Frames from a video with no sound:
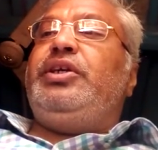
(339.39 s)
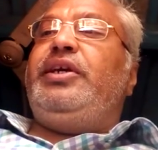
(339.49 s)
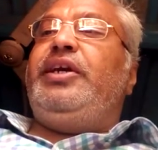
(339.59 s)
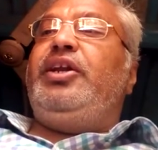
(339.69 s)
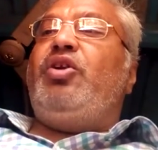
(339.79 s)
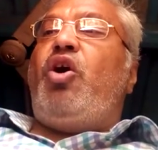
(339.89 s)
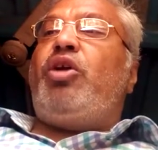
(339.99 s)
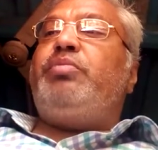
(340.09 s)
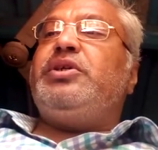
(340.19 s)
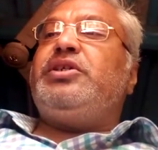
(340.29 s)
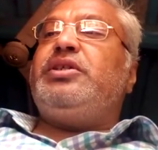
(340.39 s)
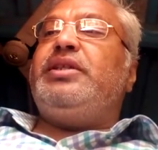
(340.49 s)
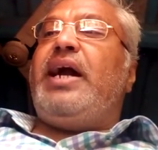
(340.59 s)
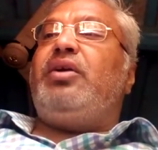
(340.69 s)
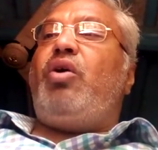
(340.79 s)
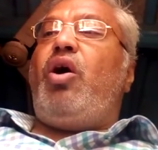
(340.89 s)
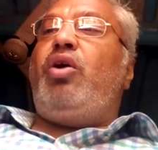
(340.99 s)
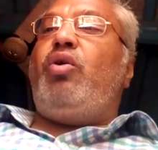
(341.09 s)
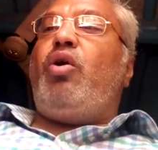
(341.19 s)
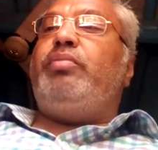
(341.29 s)
ginormous that
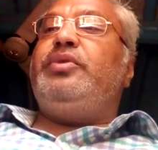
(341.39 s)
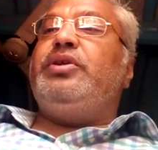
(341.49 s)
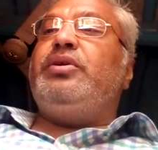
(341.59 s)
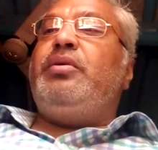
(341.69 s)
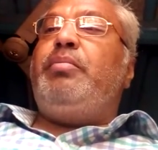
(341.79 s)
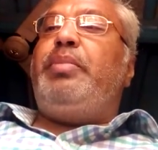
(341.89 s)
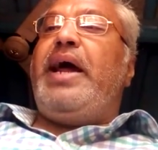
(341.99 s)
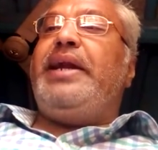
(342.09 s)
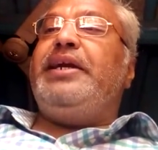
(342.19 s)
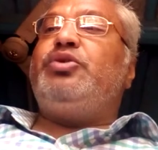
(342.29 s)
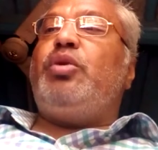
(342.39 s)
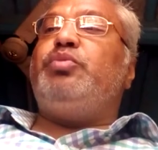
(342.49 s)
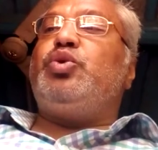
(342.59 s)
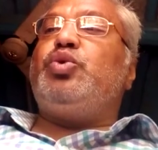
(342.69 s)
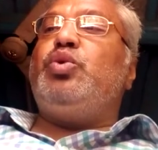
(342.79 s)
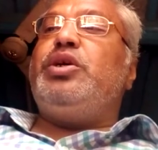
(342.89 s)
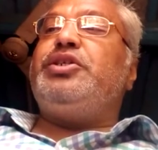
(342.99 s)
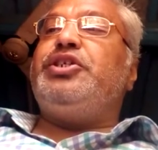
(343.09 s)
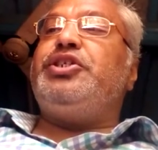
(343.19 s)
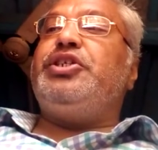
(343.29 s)
all of the planets of the solar
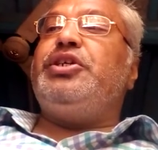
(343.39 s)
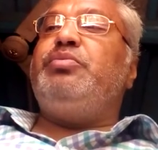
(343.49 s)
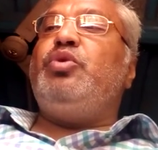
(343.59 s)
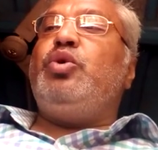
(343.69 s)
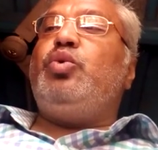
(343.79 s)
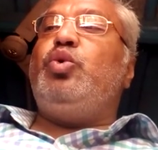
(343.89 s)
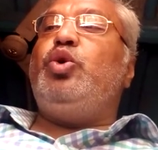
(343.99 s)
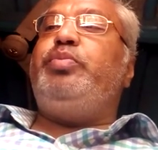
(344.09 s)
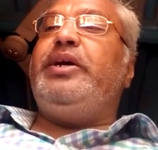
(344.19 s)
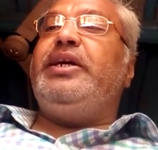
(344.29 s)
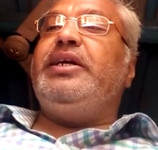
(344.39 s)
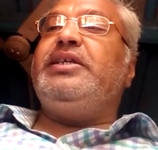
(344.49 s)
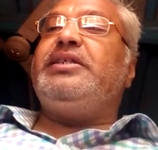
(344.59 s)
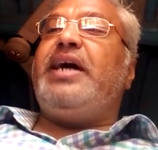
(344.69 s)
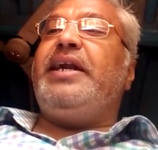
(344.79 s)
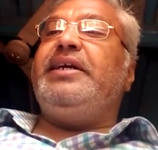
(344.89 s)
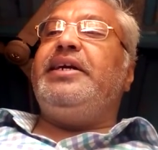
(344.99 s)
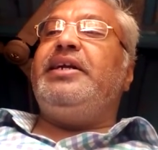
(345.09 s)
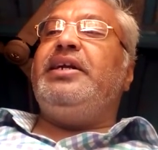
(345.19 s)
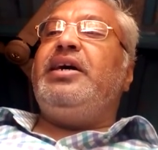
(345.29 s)
system could fit inside
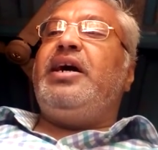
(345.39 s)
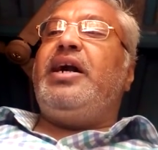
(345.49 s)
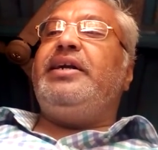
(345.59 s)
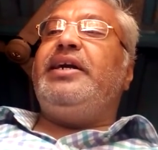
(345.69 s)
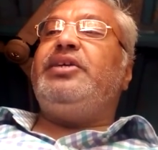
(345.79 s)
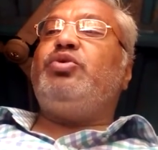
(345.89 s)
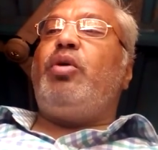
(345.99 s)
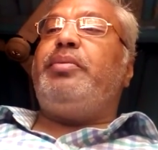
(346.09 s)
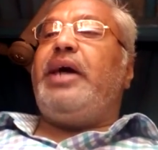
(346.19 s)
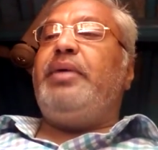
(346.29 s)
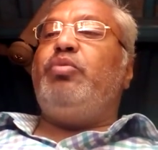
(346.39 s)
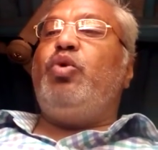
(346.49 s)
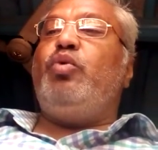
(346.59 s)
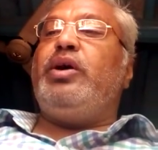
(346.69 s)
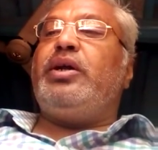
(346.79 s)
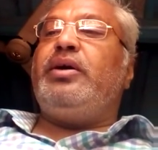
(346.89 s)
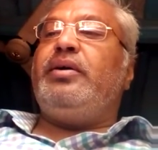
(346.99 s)
it hundreds of times over.